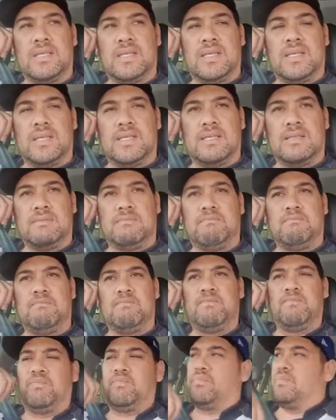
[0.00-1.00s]

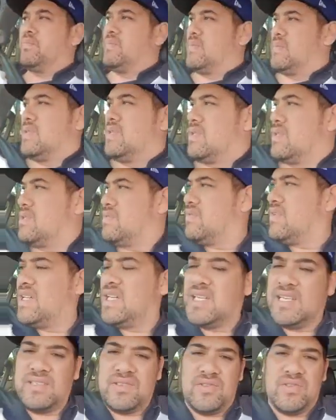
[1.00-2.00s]
um, it's a
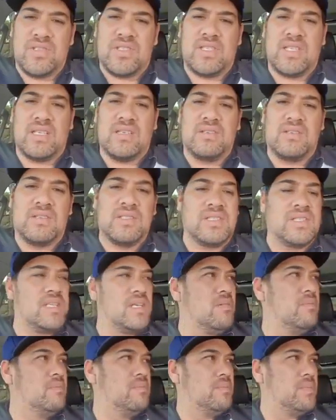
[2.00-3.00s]
really interesting
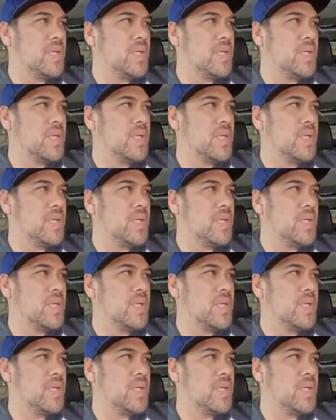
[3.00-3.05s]
concept